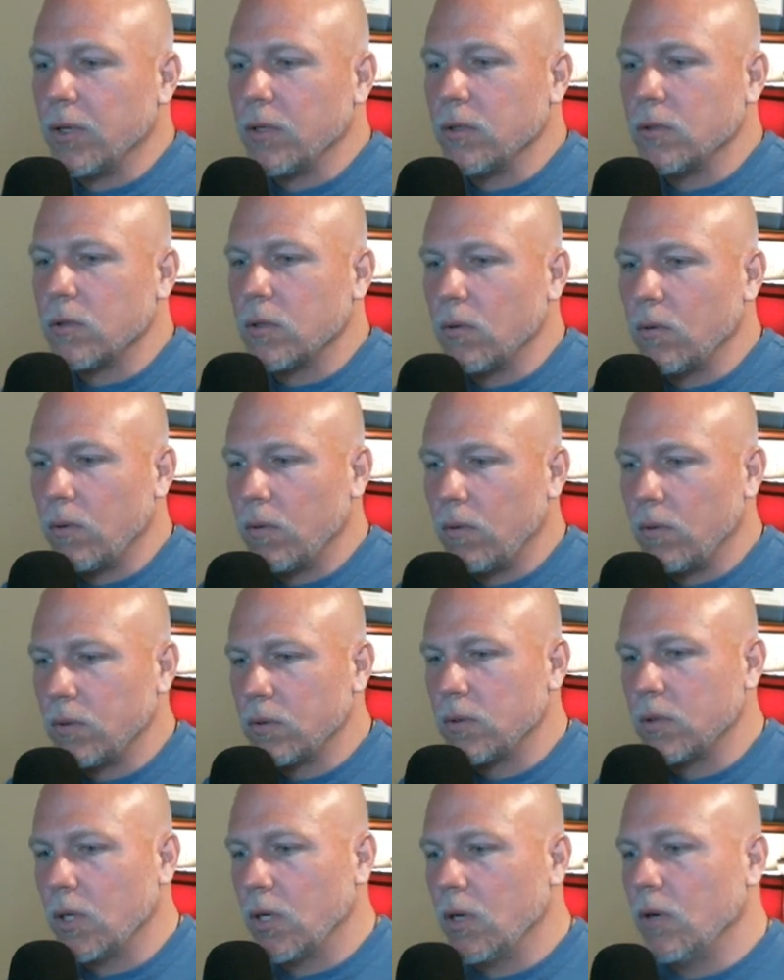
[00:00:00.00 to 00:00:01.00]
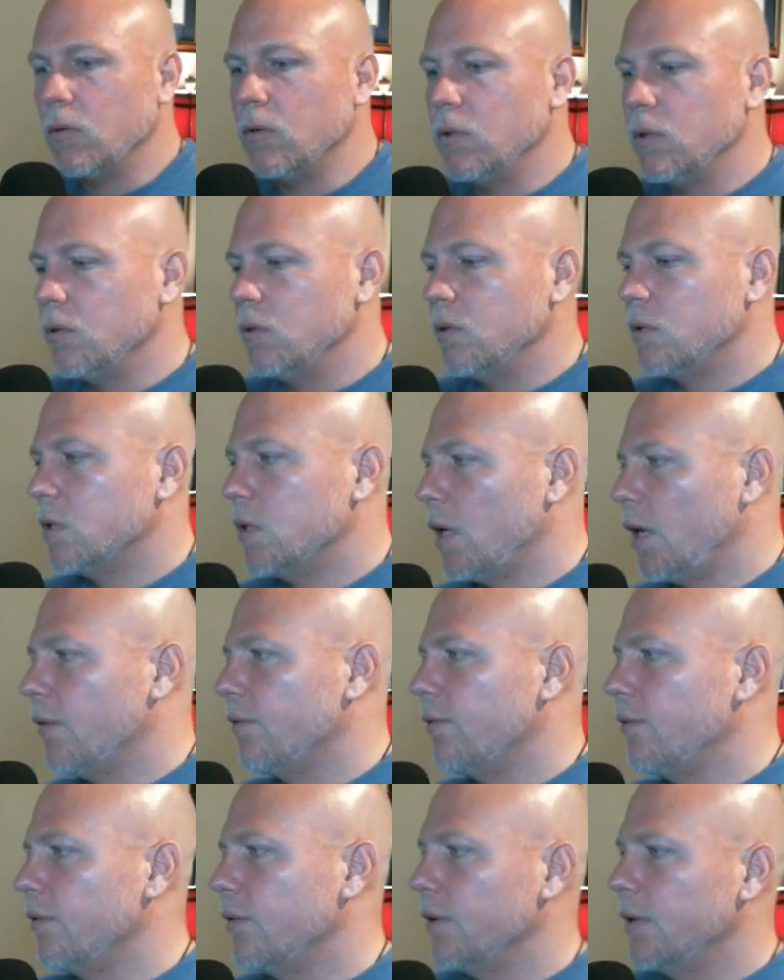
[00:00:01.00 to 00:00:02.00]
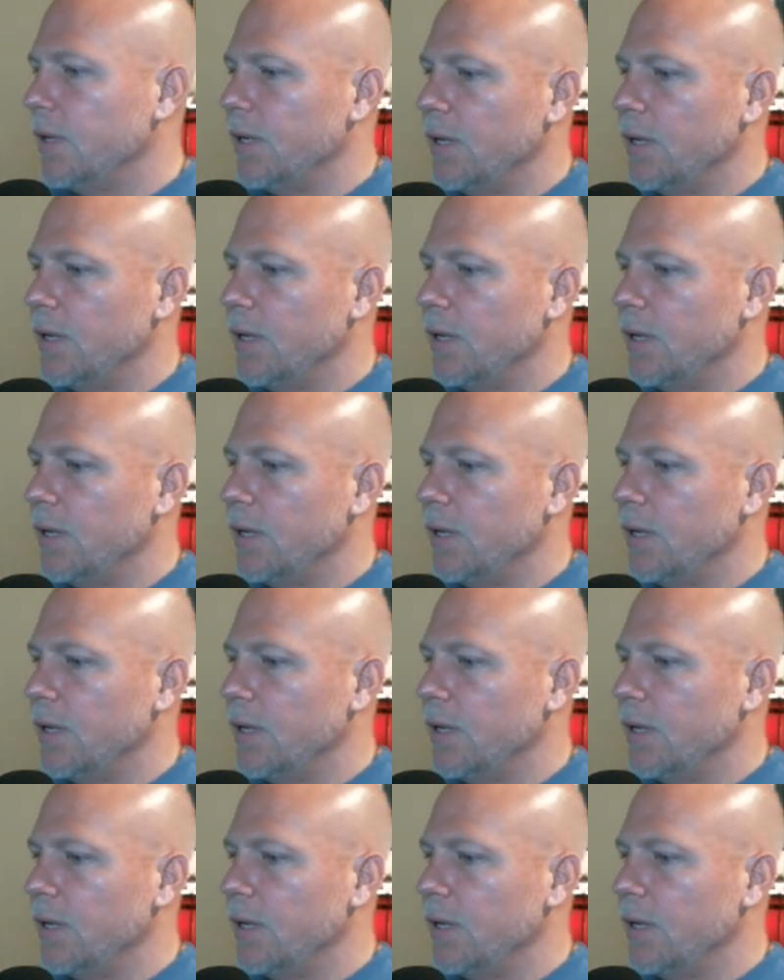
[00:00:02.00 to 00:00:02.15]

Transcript: And so it wants to go do stuff.